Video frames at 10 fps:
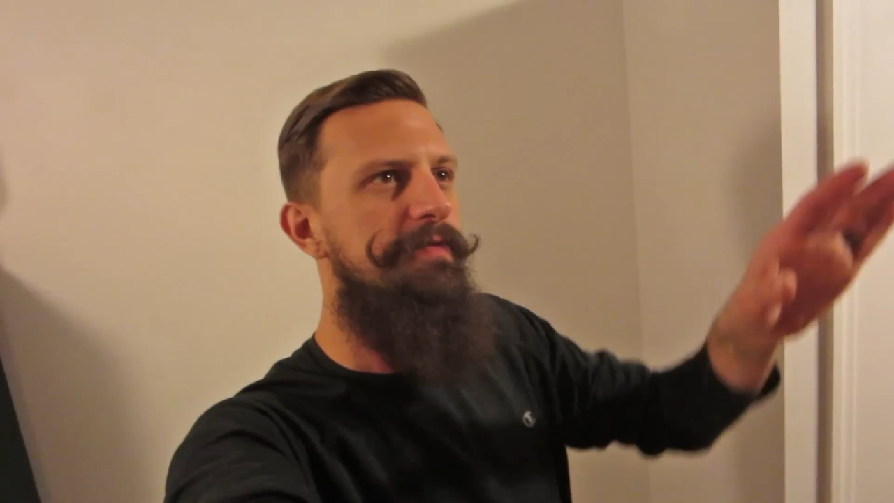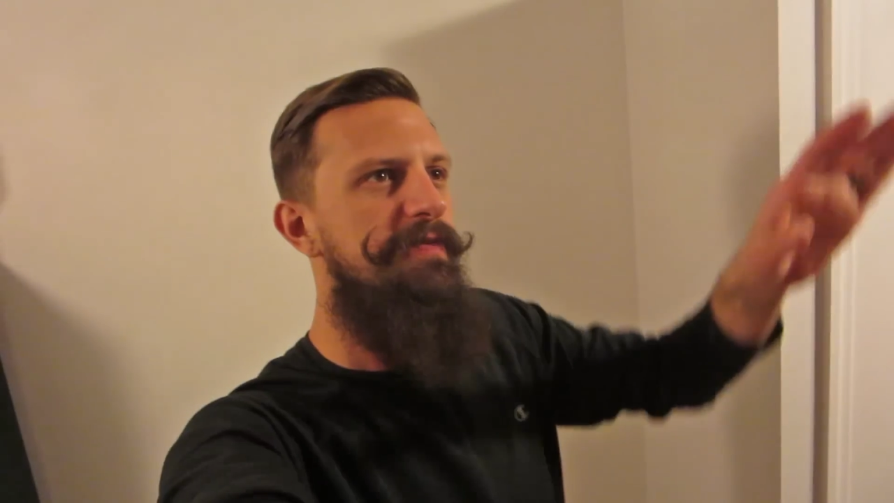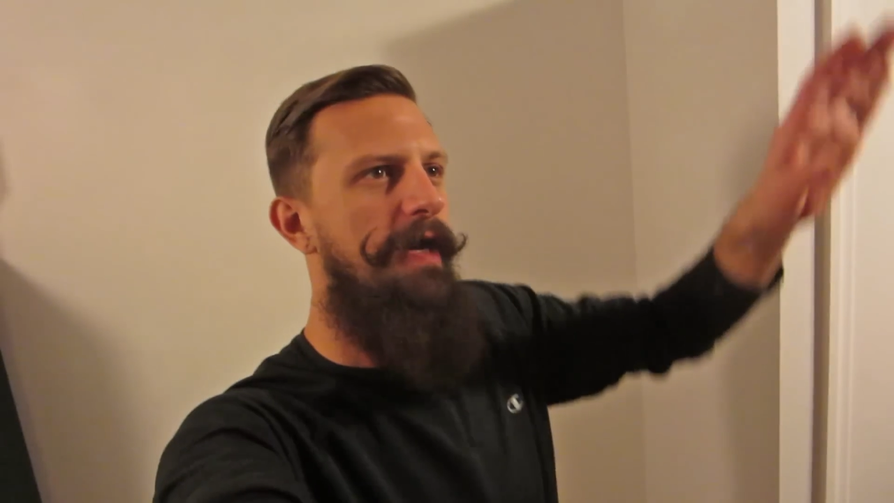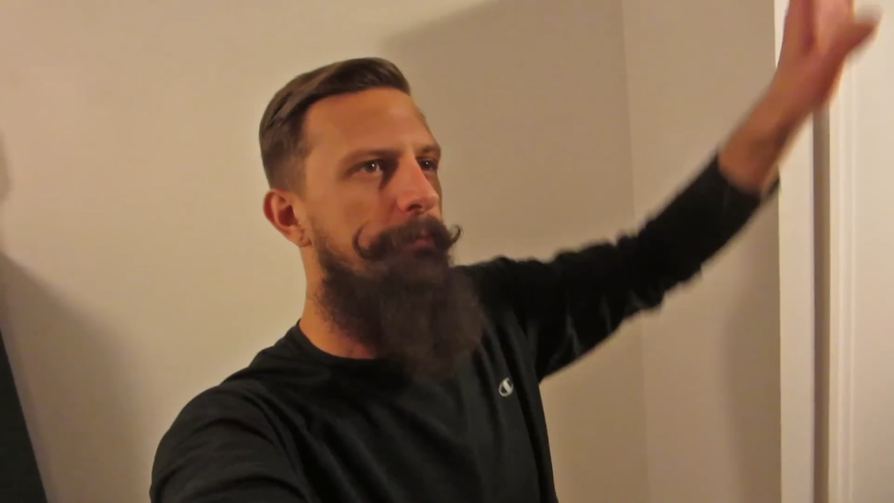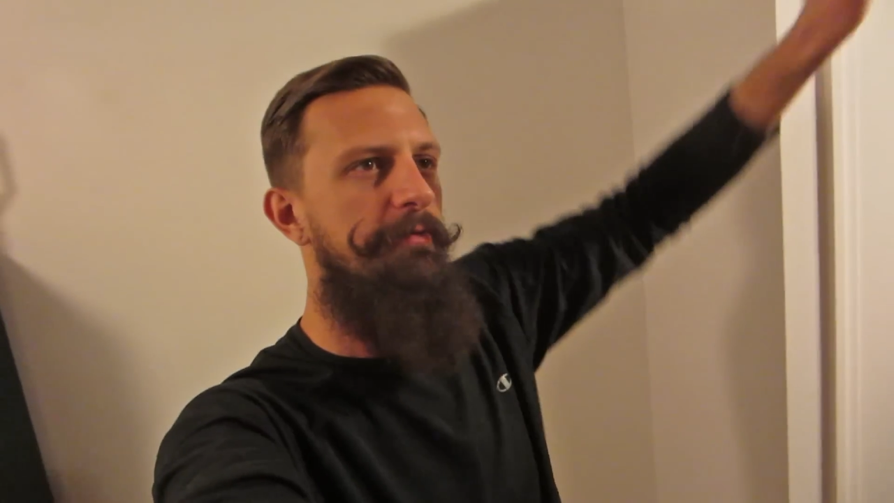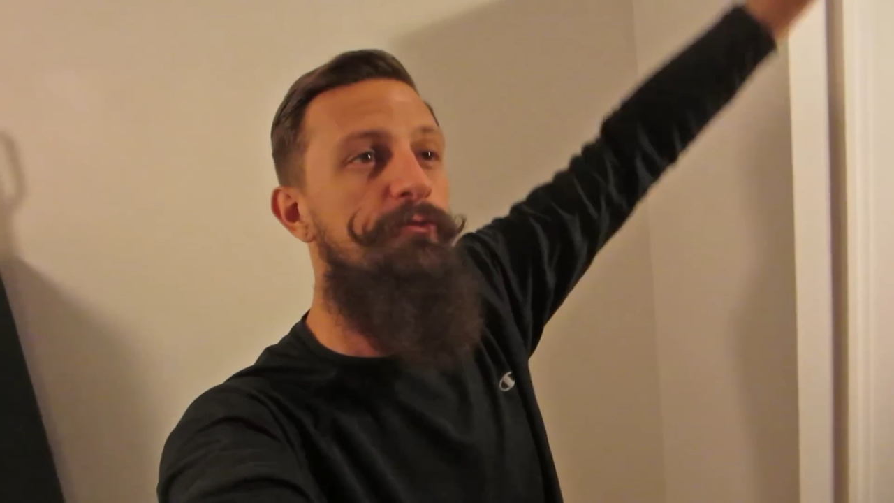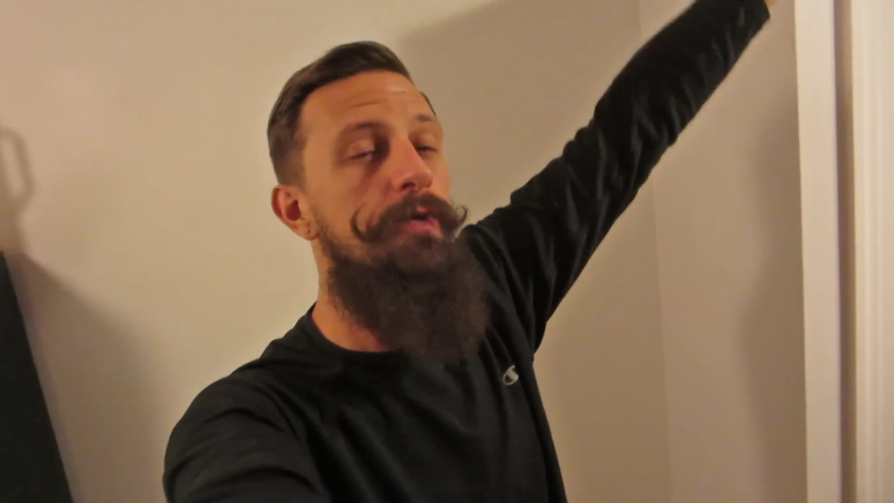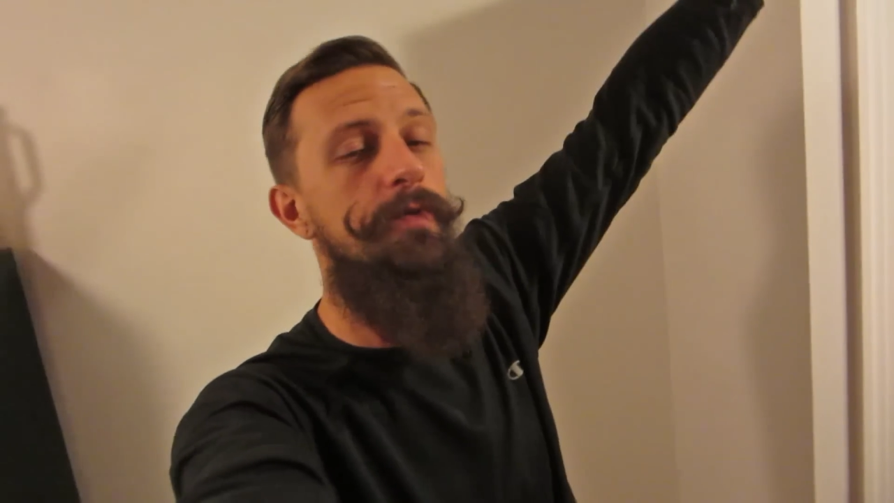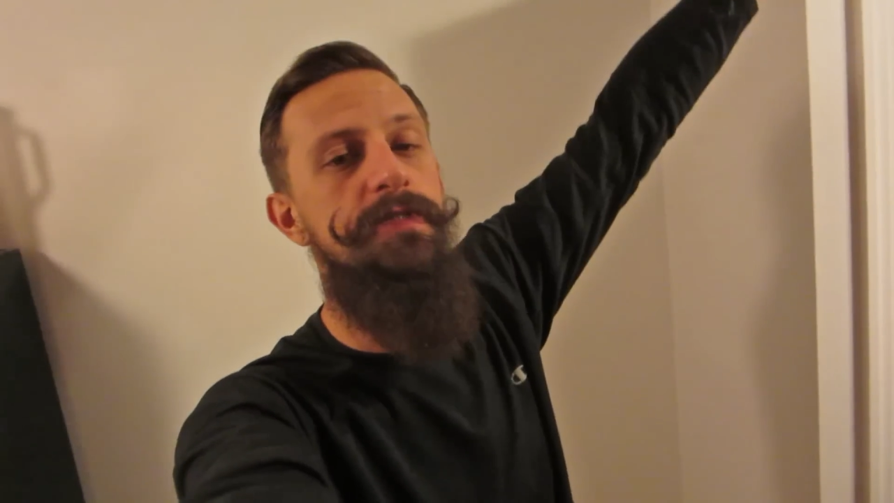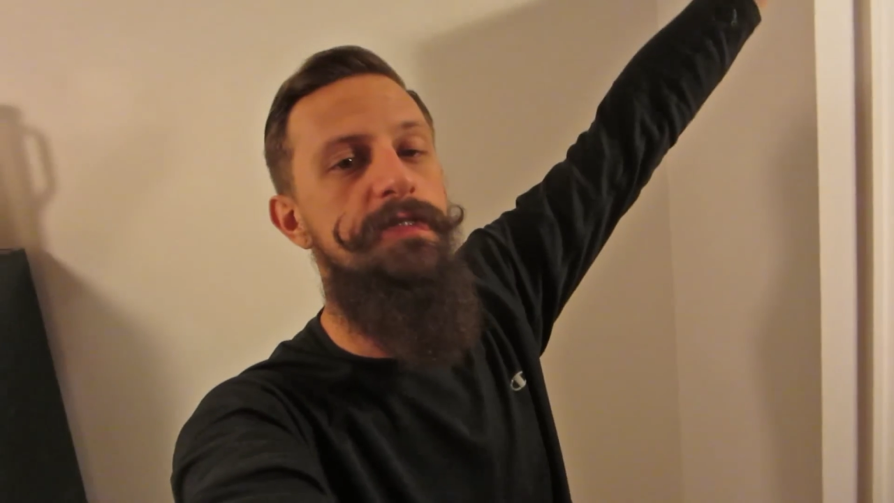the top of,
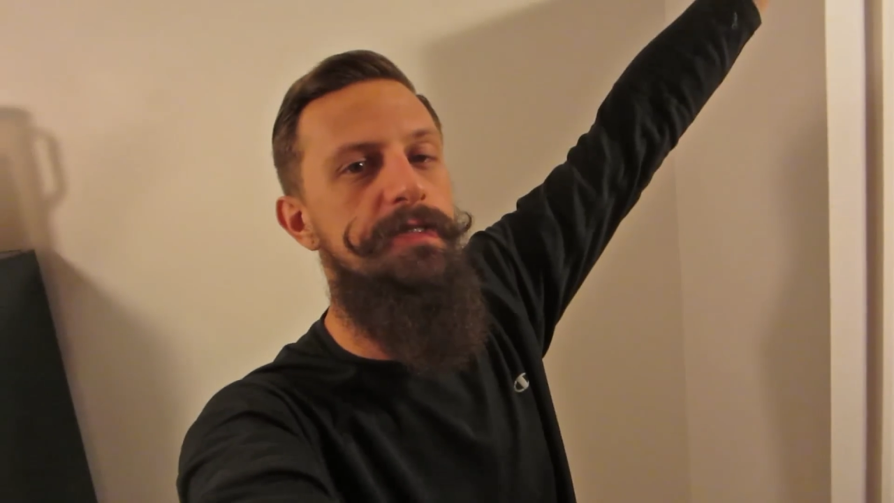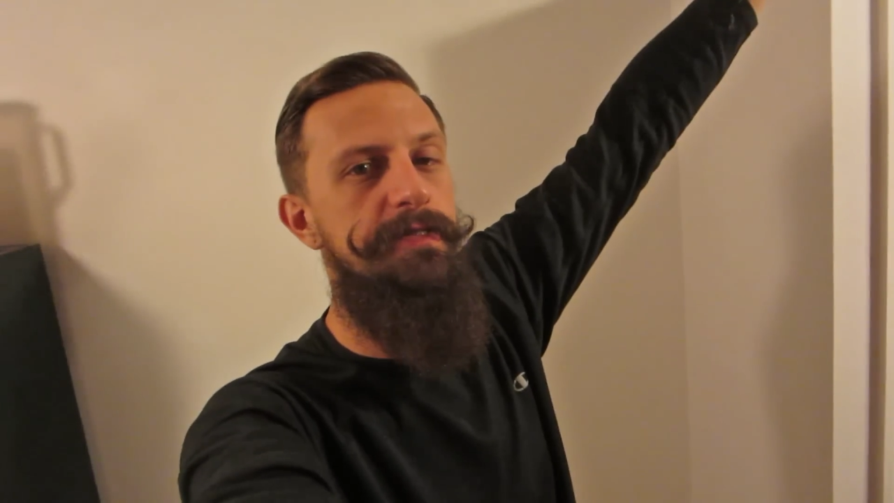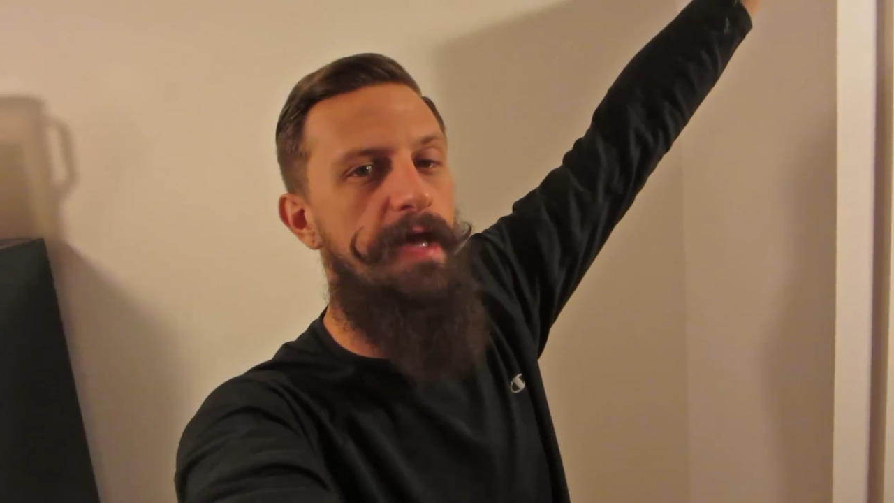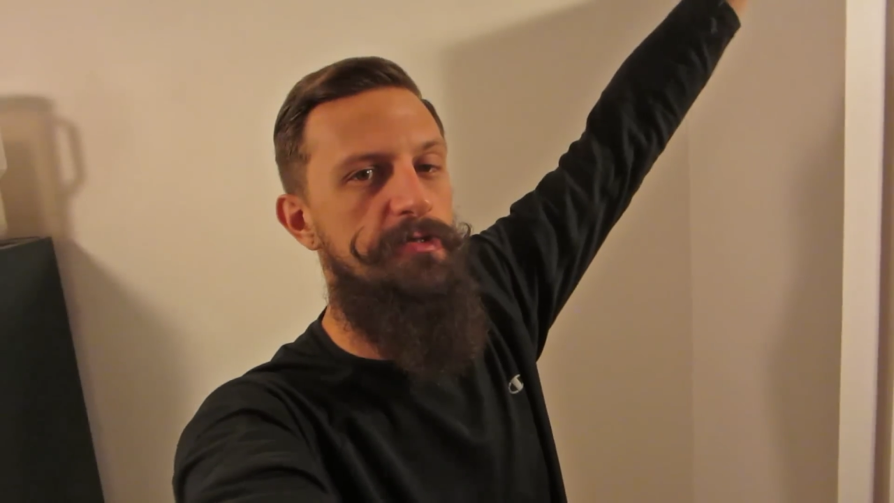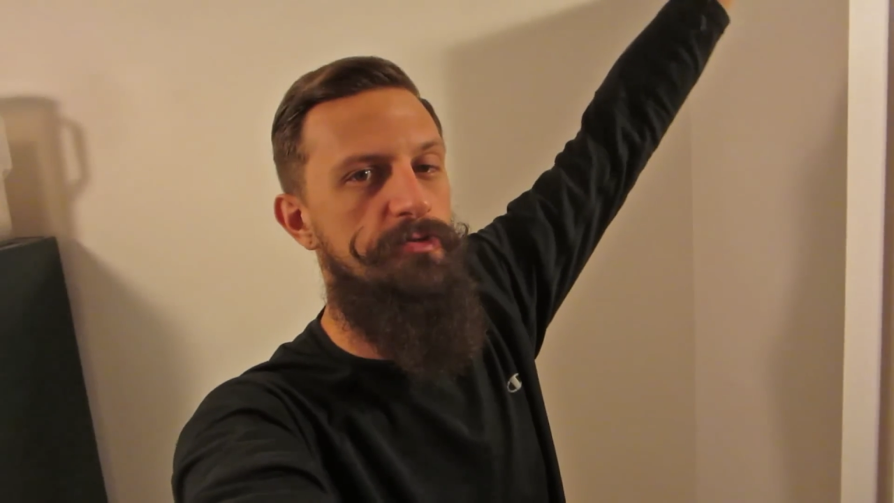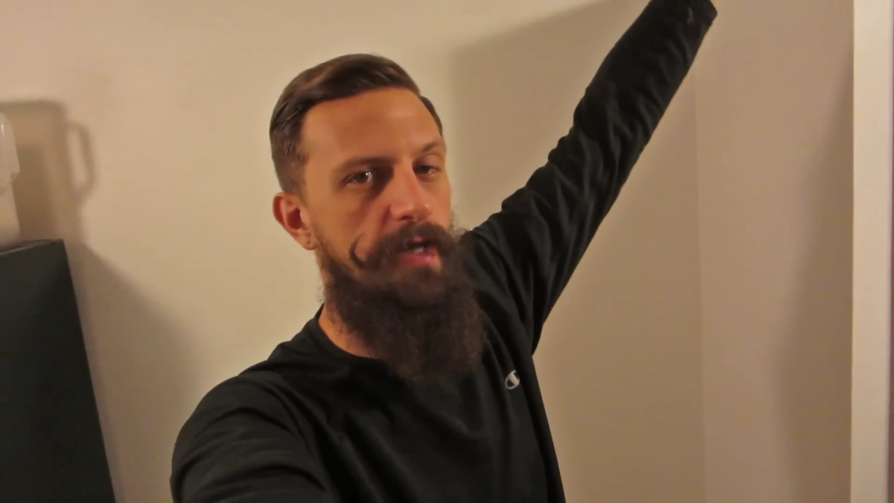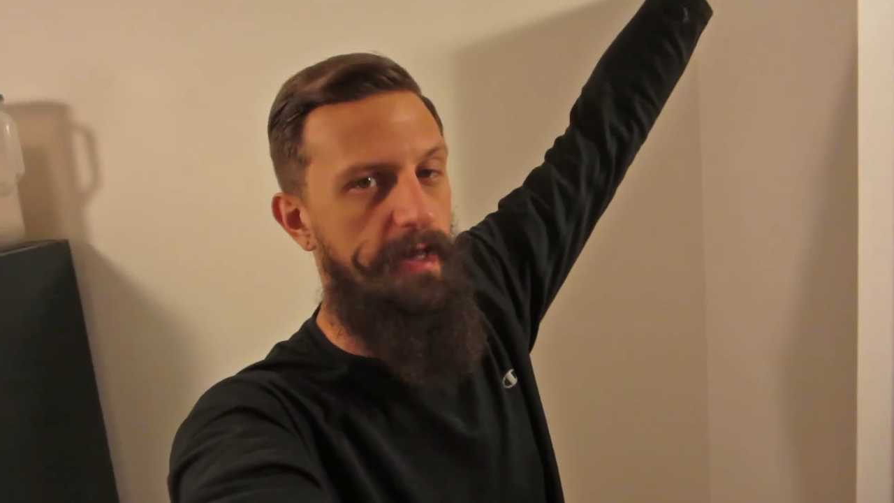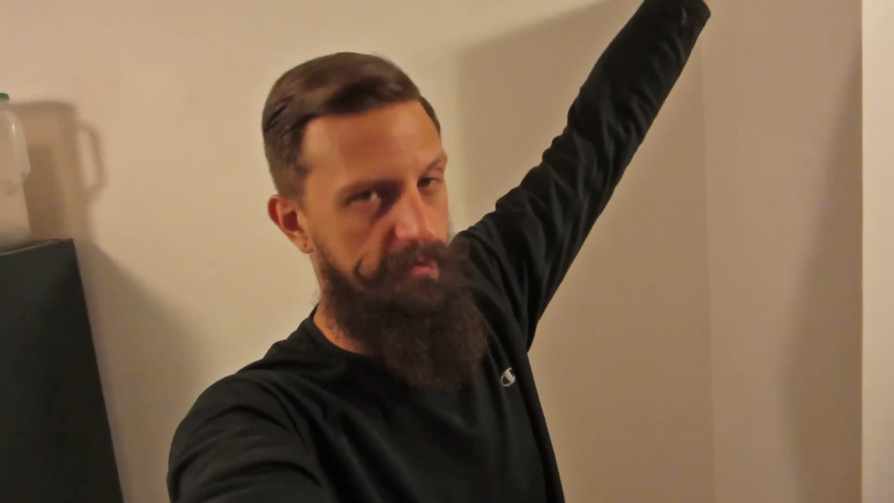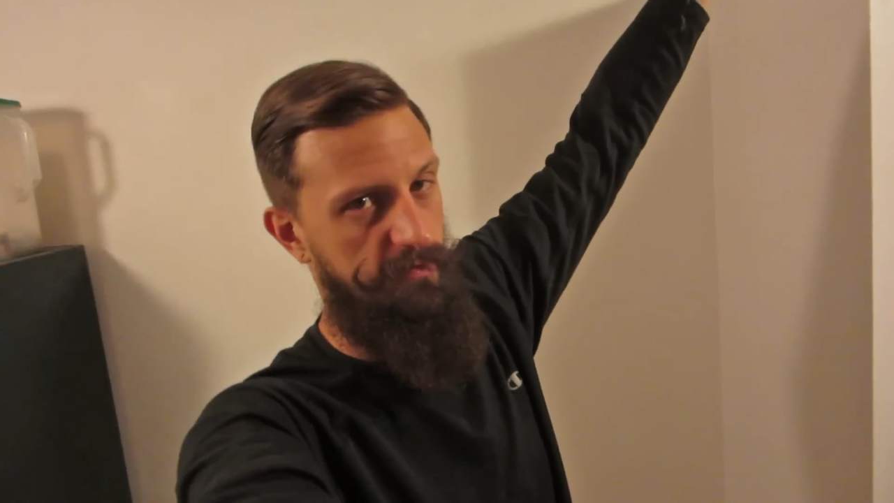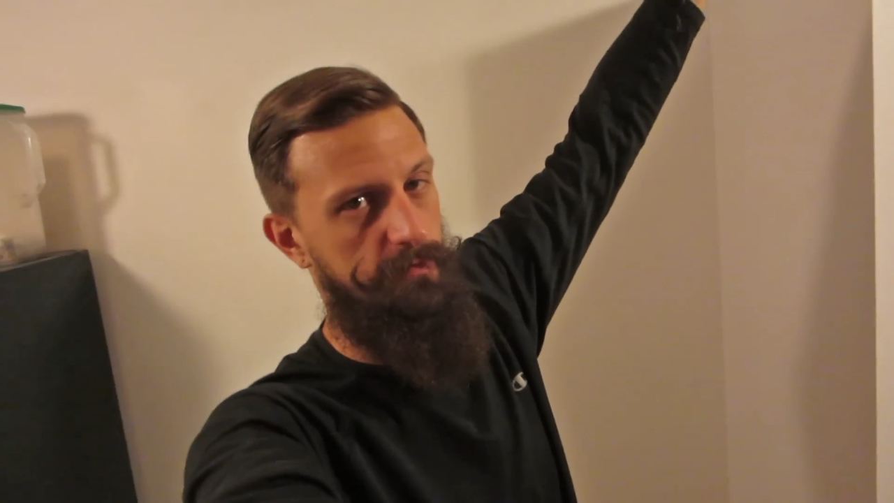we went to Tintagel
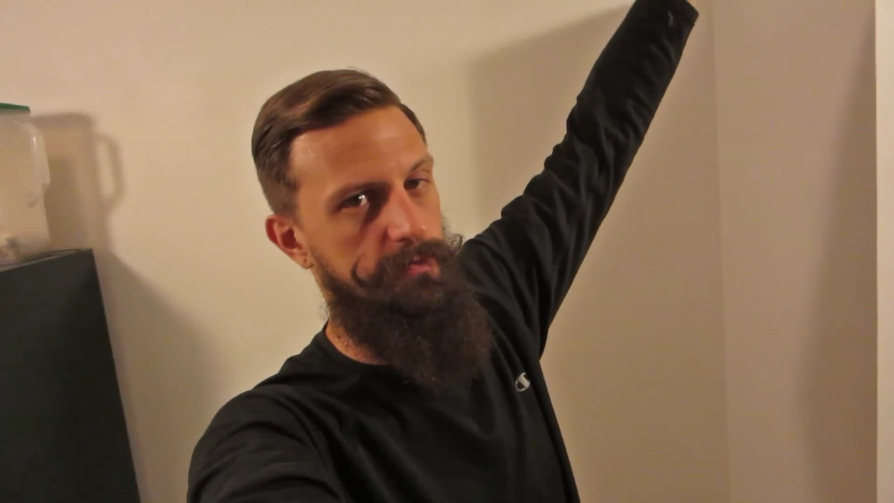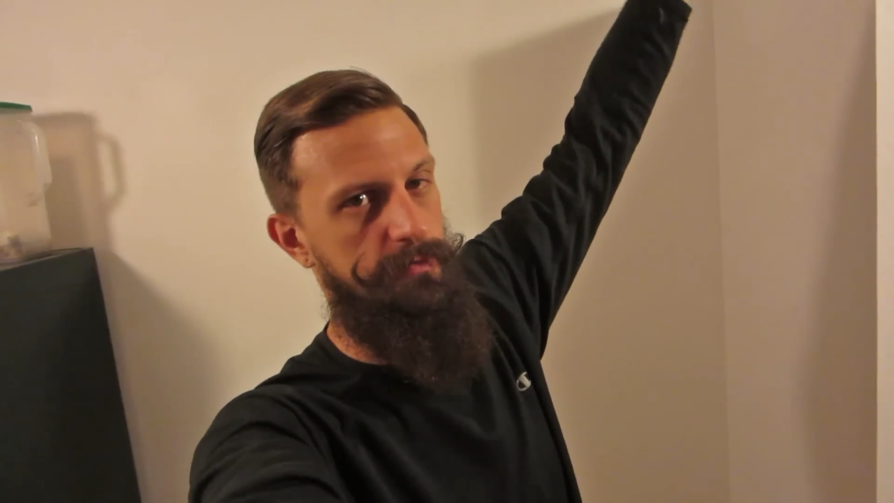Castle,